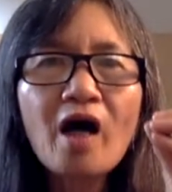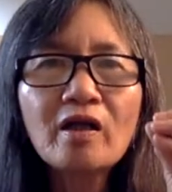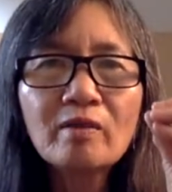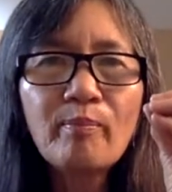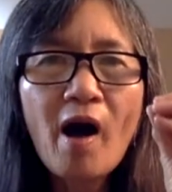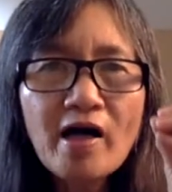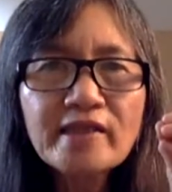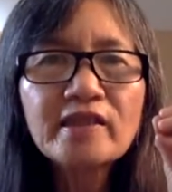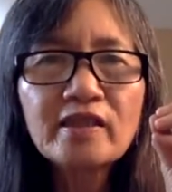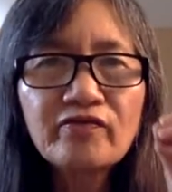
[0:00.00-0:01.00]
So to
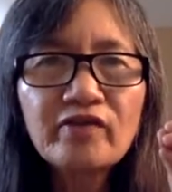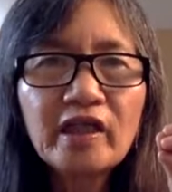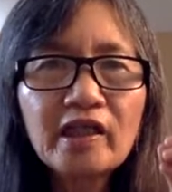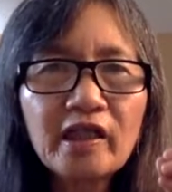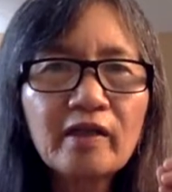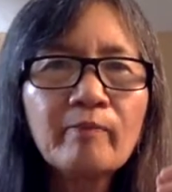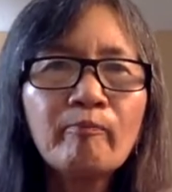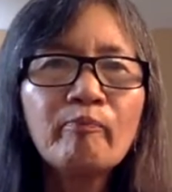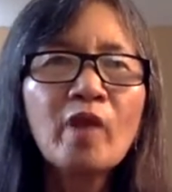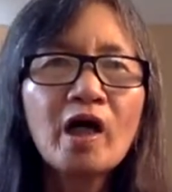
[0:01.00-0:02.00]
start the
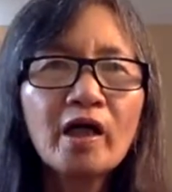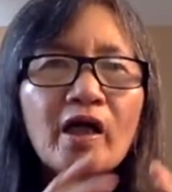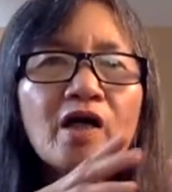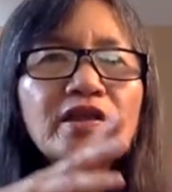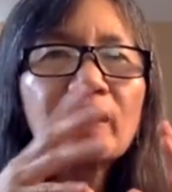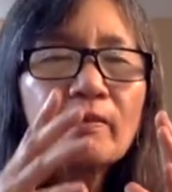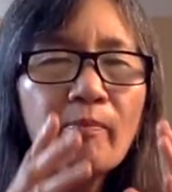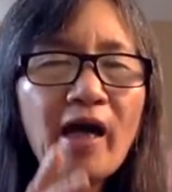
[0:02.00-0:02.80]
positive thinking,